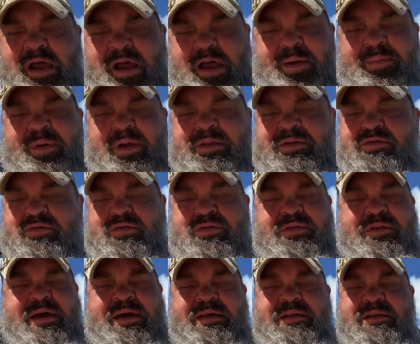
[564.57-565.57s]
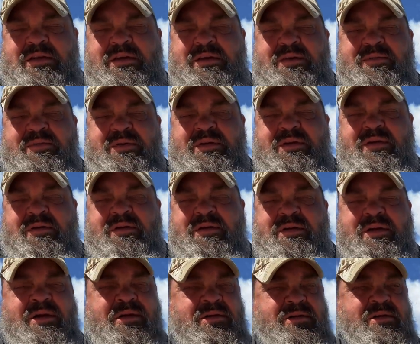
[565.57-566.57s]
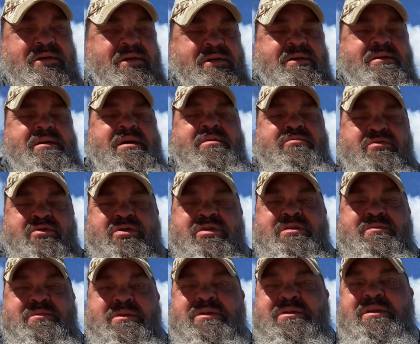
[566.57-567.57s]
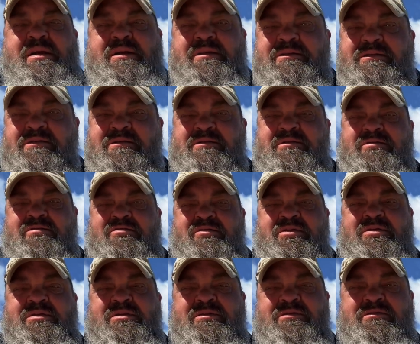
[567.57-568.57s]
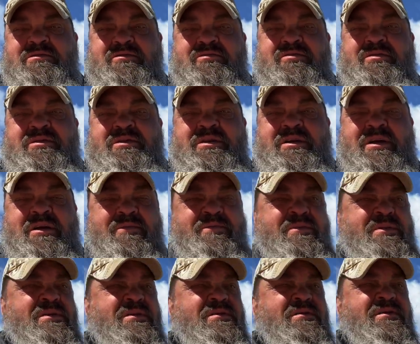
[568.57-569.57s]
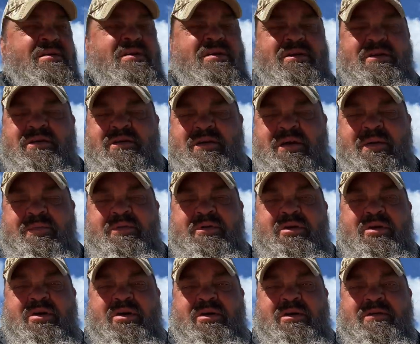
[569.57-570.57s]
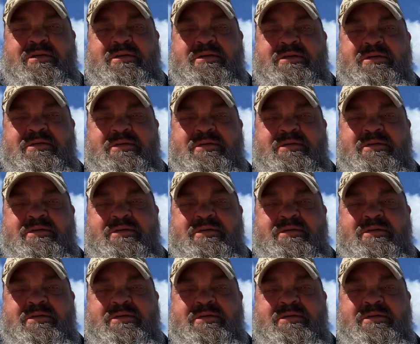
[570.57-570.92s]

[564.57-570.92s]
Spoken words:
I'm not doing that. Like, I mean, I really mean that. You really helped me come along.